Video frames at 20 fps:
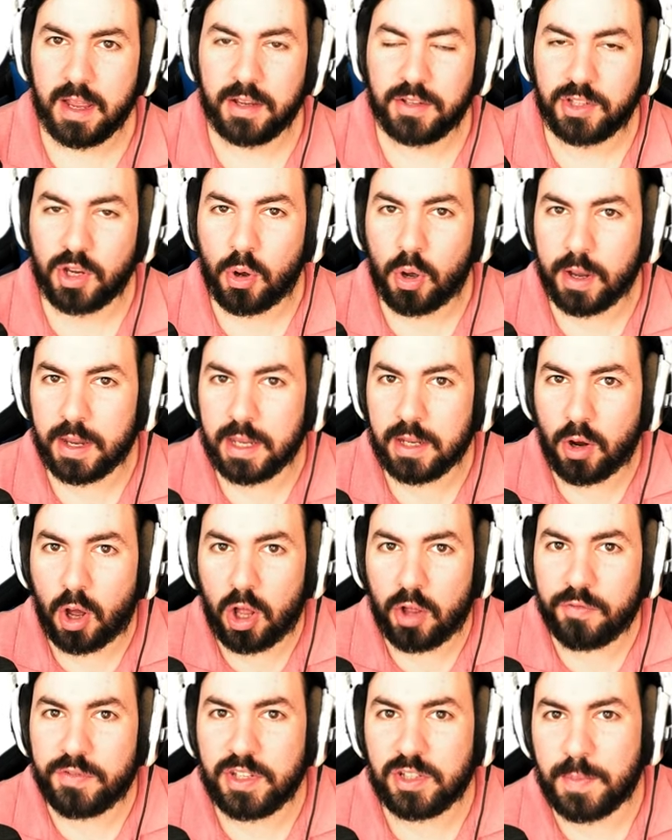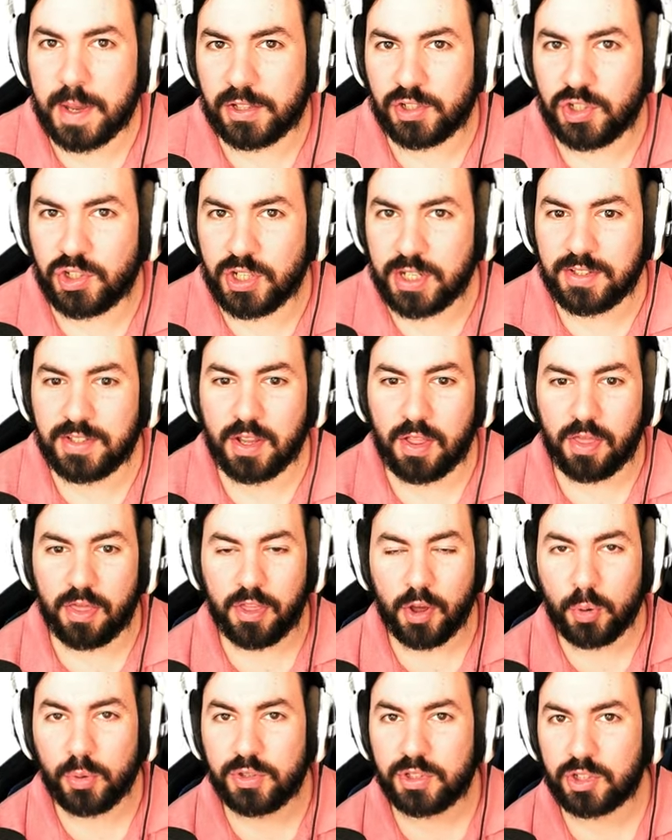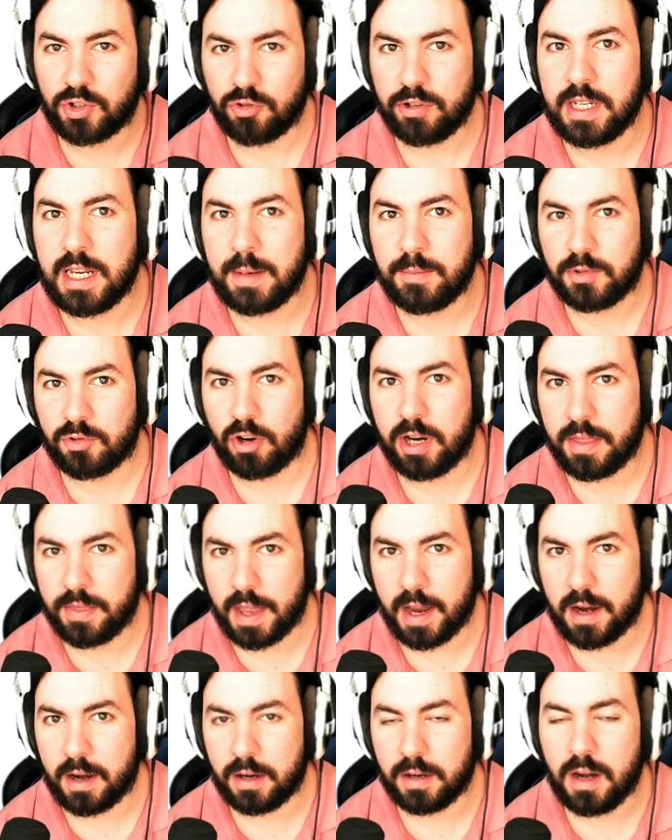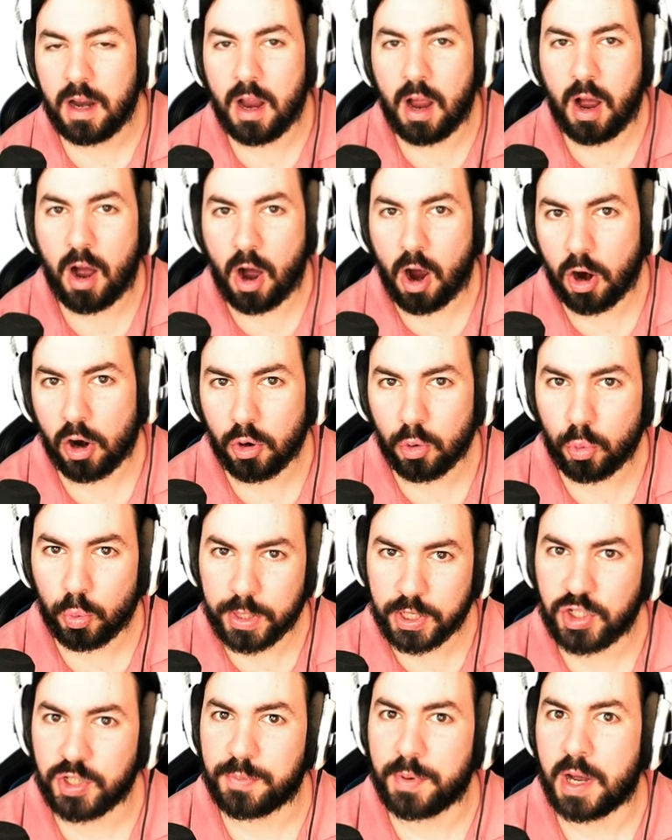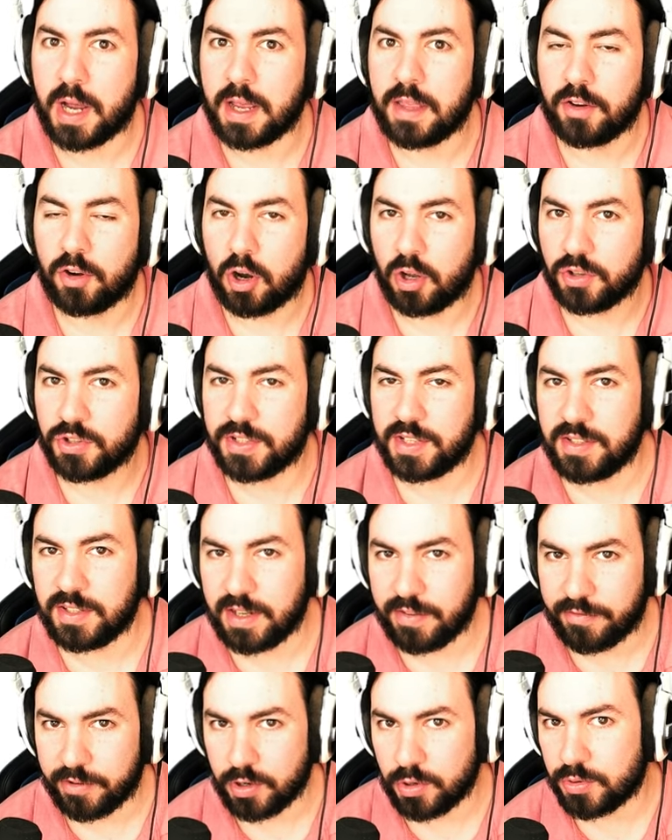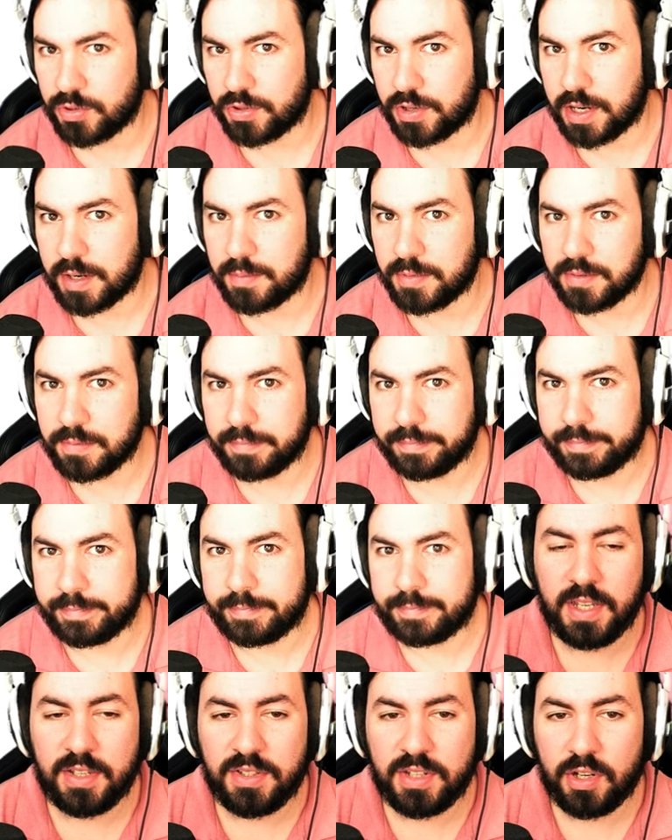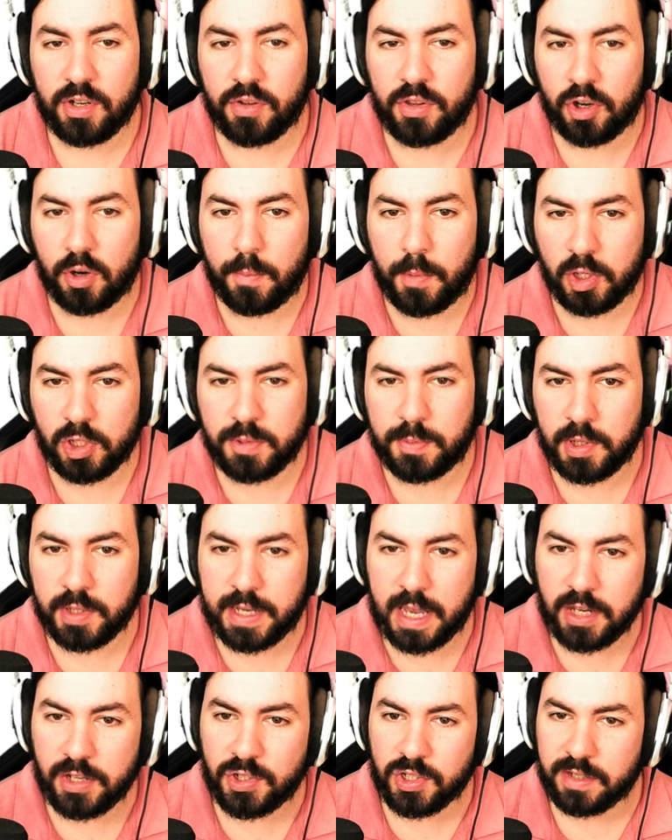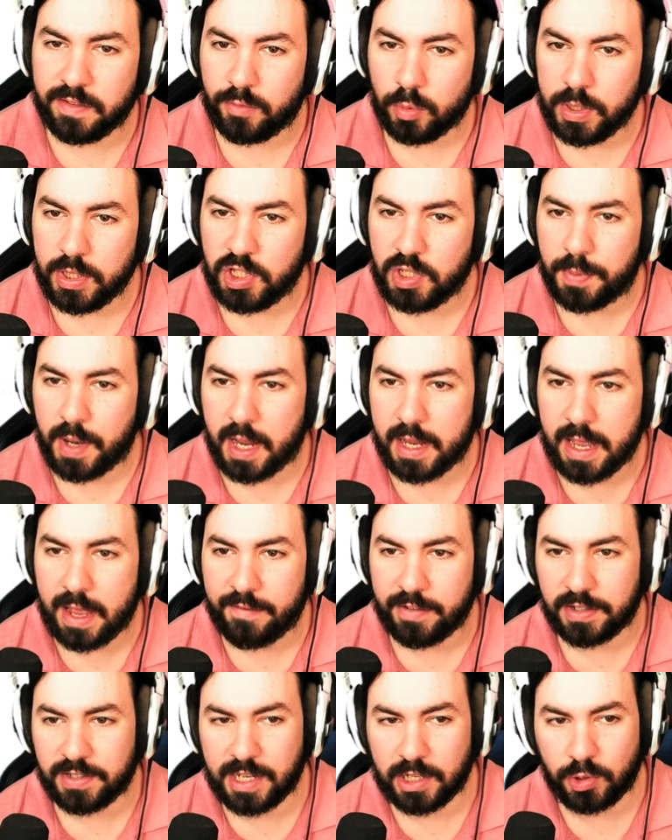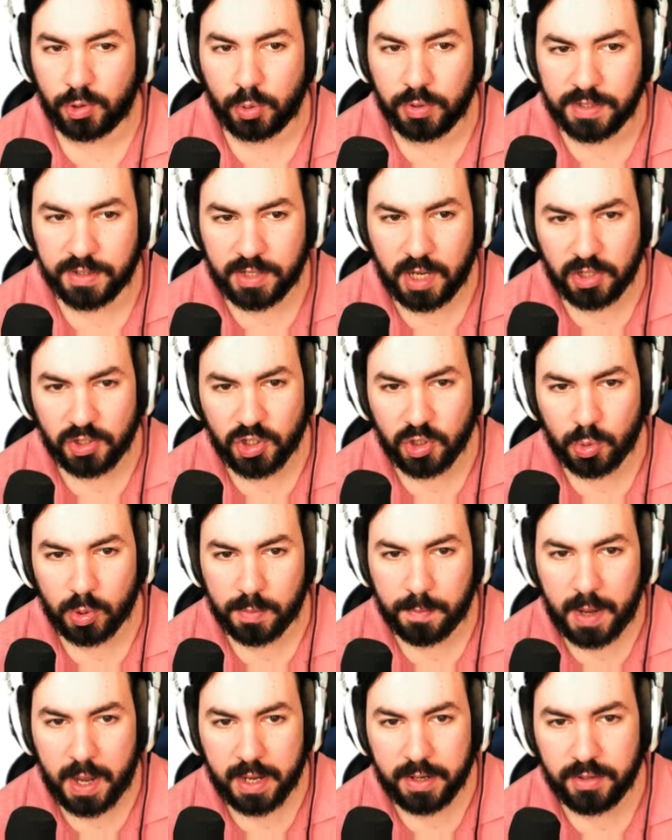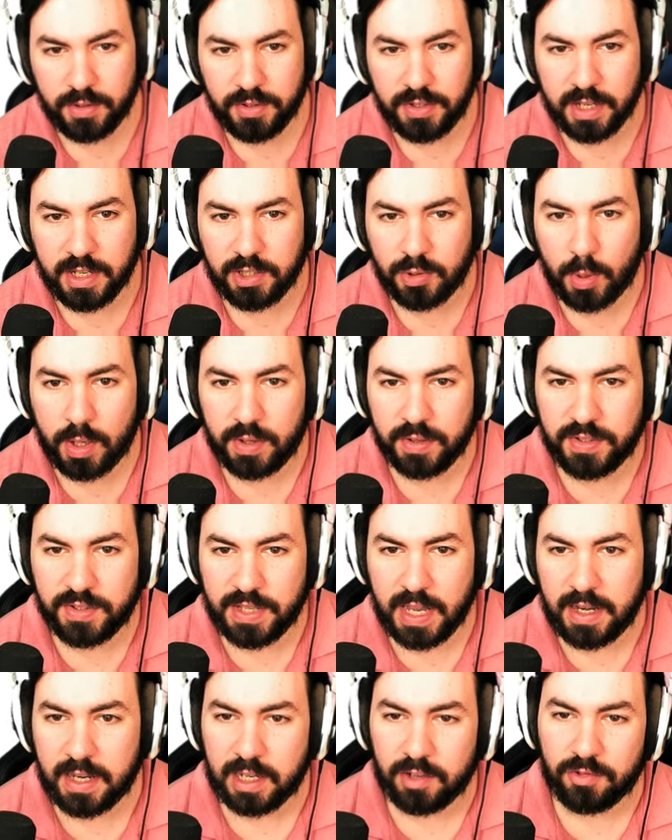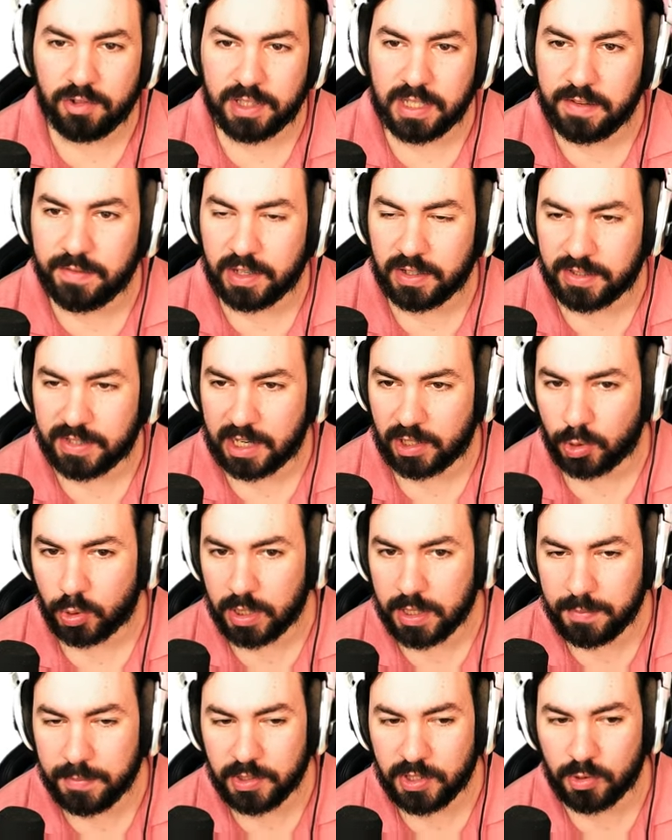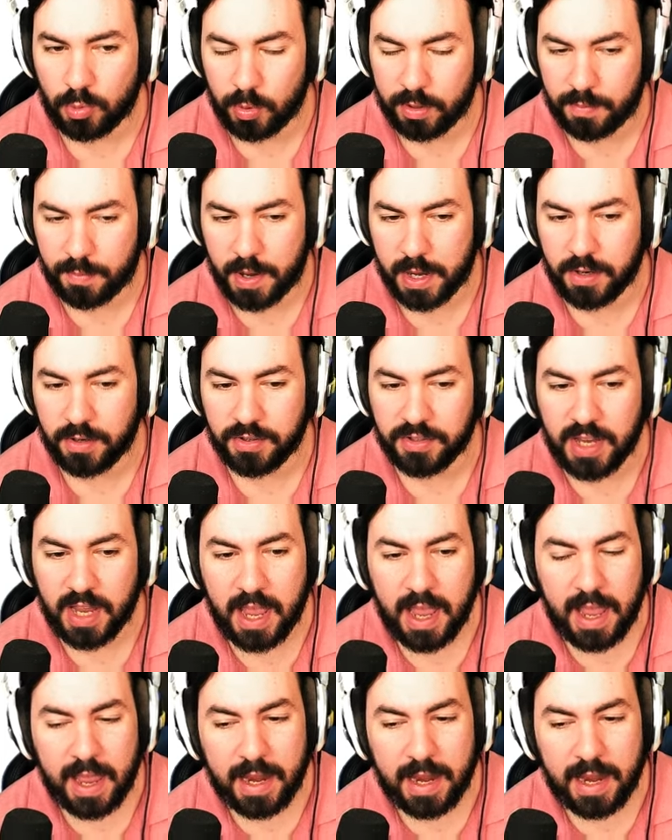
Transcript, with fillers: So in all these messages, those screen names right there are Weegeepie. They're all just his different usernames. It says here there are multiple occasions of Weegeepie having sexual discussions with minors, as well as sending and receiving sexual images with minors.